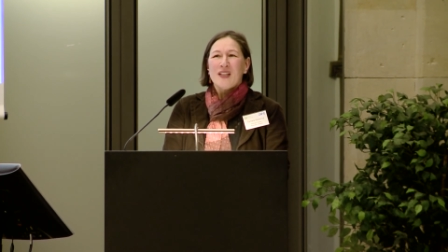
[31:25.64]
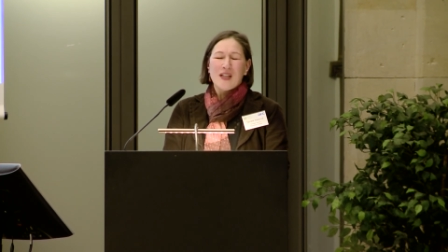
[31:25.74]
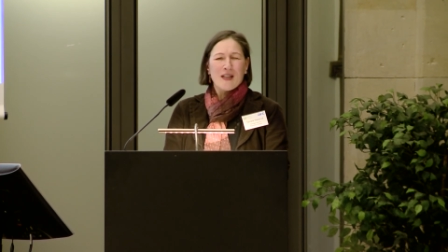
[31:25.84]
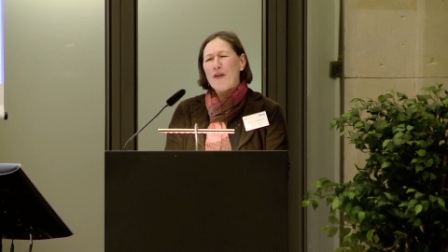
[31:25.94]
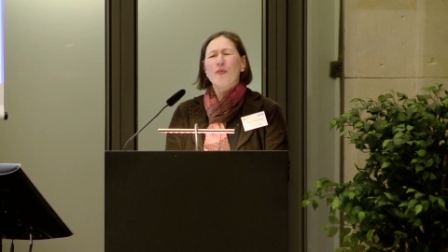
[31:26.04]

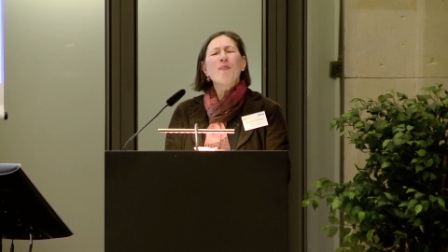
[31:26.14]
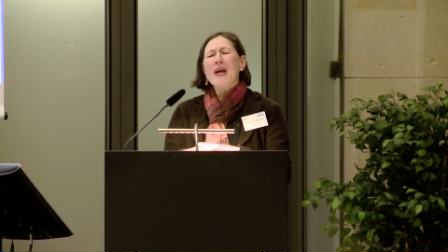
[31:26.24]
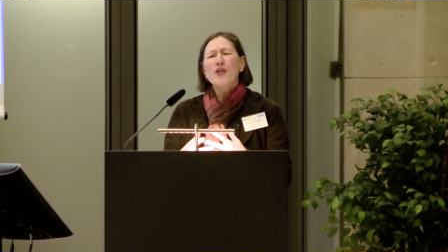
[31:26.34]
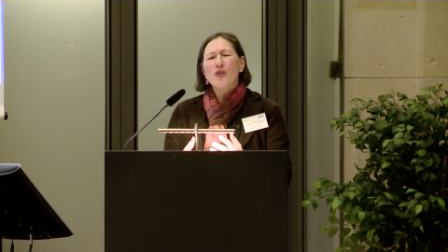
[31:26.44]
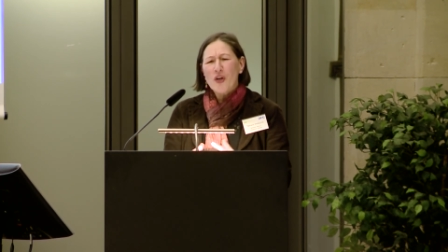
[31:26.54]
there have been
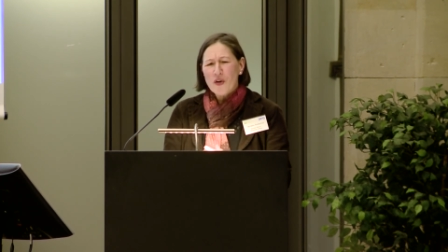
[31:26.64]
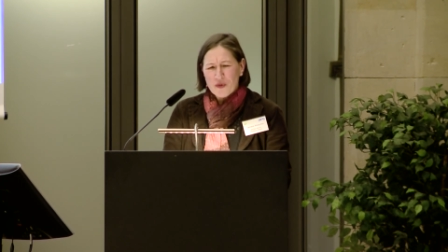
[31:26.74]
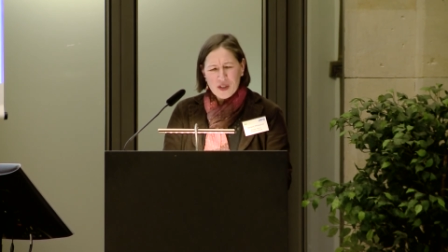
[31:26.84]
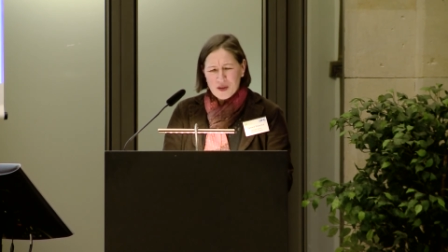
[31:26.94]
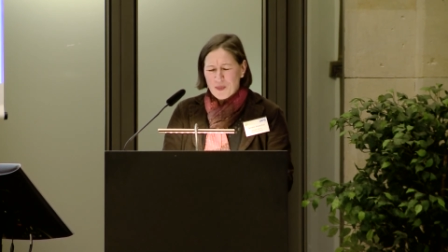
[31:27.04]
many
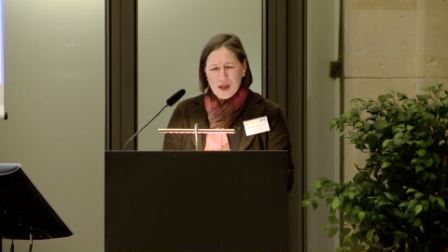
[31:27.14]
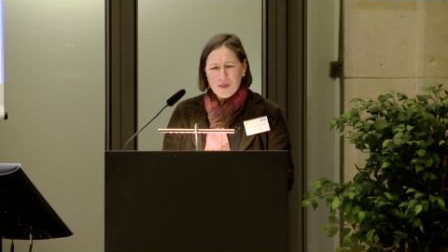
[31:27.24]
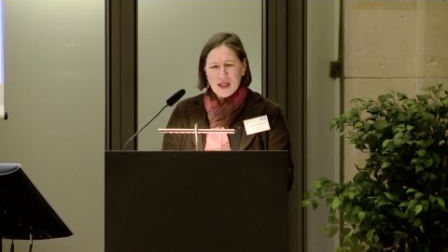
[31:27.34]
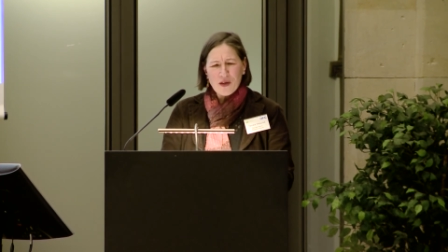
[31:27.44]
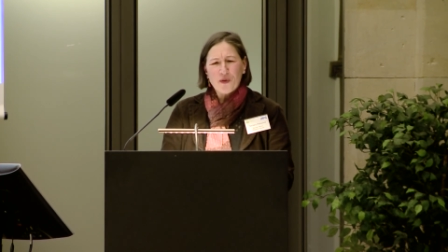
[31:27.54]
surveys by,
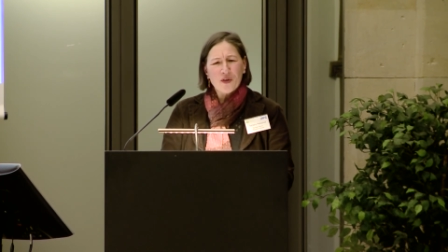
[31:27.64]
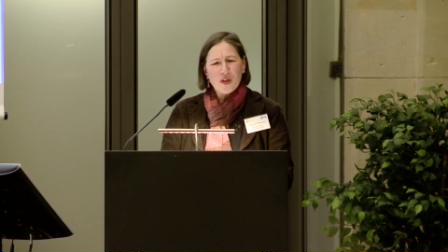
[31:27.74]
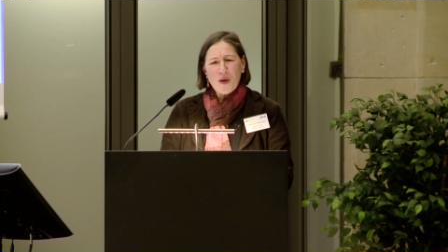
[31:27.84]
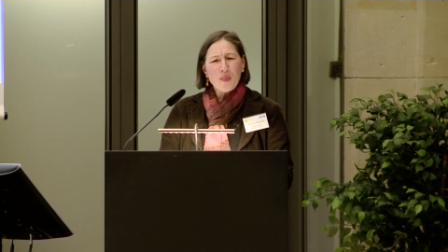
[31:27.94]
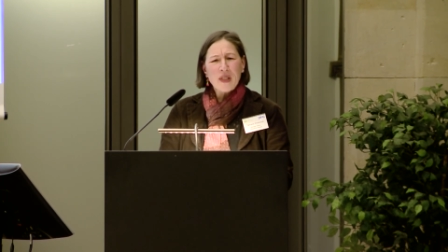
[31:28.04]
by different
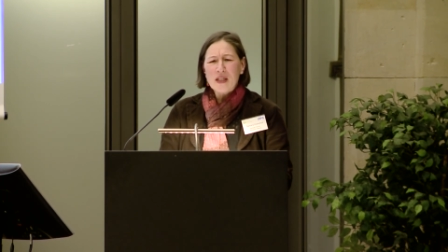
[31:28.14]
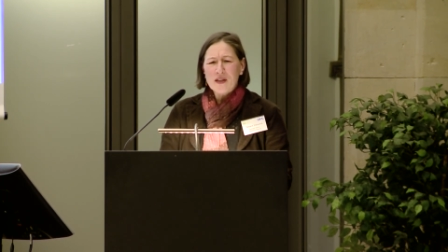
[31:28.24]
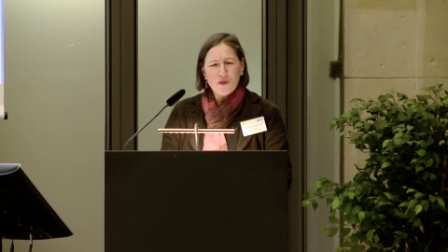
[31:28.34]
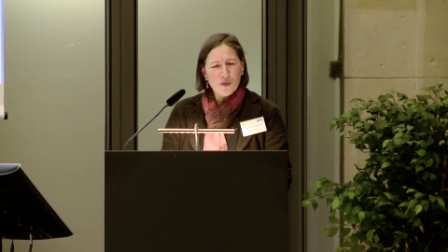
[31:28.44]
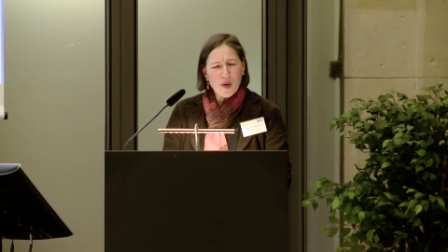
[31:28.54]
companies,
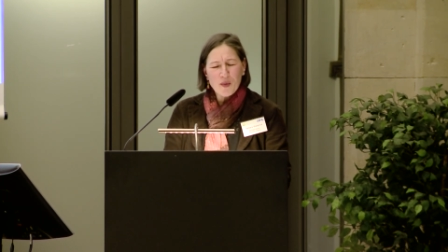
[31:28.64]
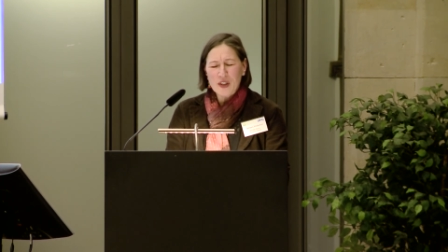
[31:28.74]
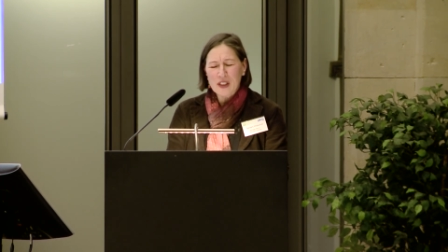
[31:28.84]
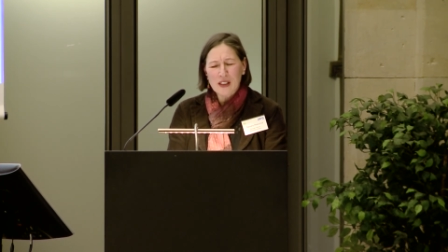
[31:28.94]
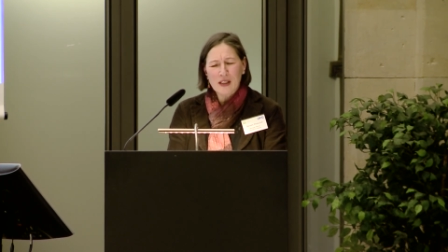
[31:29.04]
different
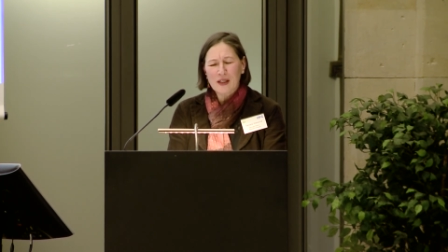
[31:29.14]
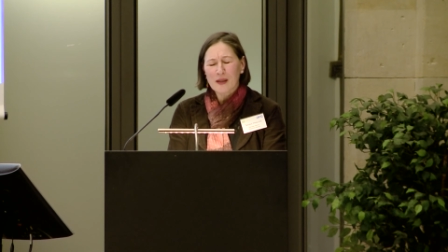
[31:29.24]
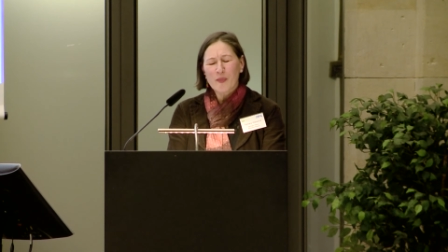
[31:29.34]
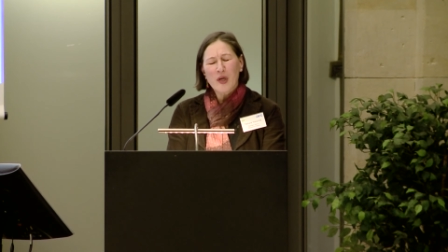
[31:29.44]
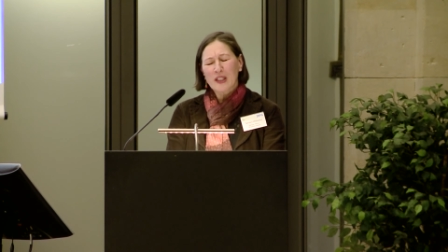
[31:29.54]
publishing, uh,
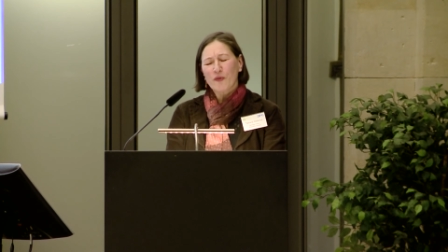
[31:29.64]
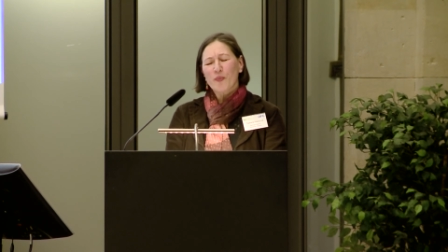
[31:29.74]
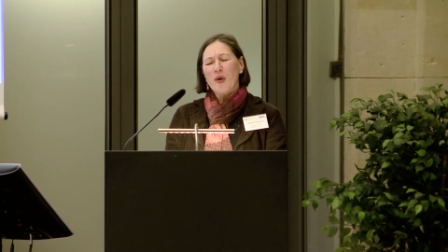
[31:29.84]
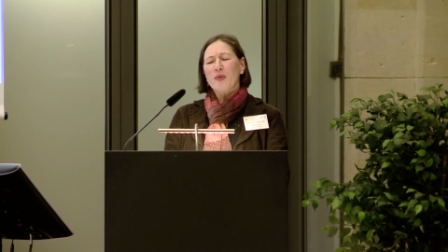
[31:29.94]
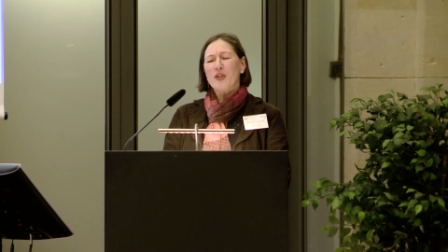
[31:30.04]
uh, different
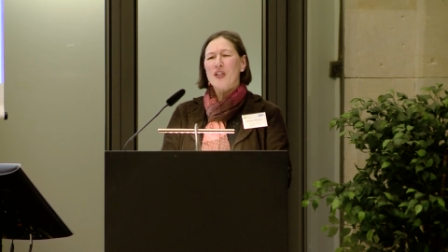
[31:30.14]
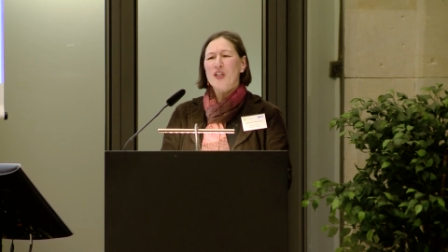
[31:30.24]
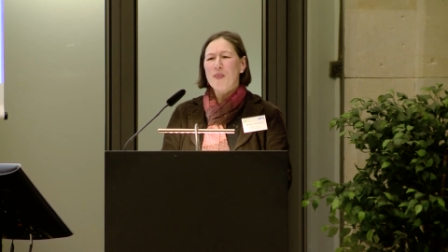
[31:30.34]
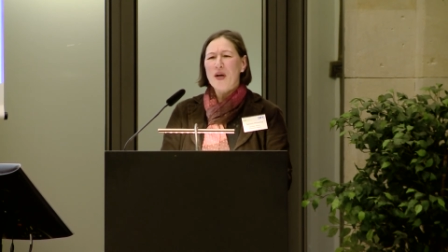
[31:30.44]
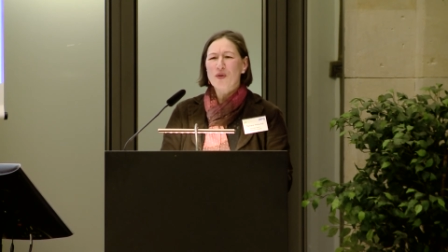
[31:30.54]
publishers
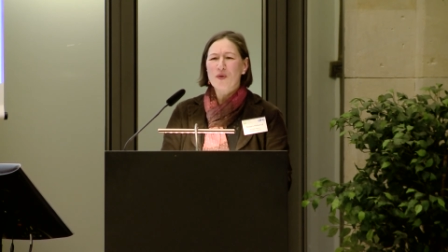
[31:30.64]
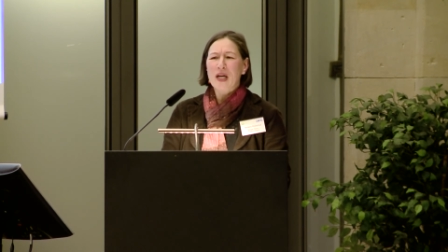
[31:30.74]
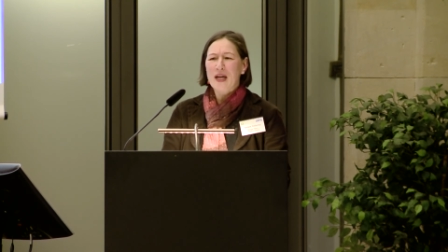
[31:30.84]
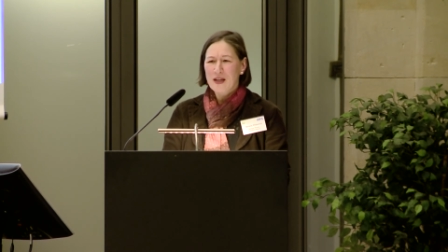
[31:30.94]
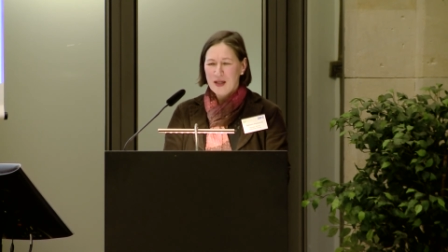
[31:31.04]
about
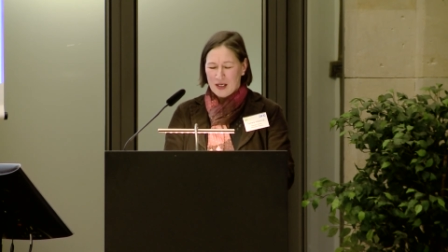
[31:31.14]
okay,